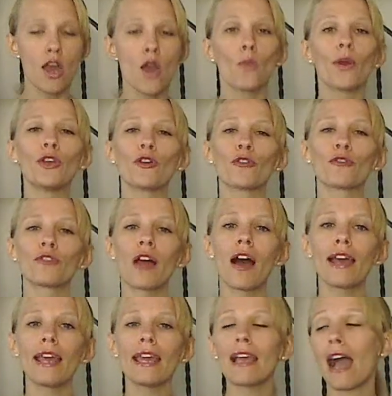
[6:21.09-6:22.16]
When you're
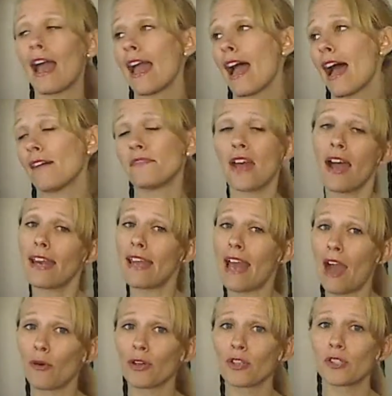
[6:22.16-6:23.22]
flying, I have 9
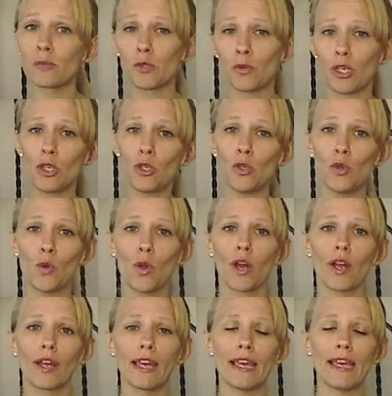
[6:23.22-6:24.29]
hours between New York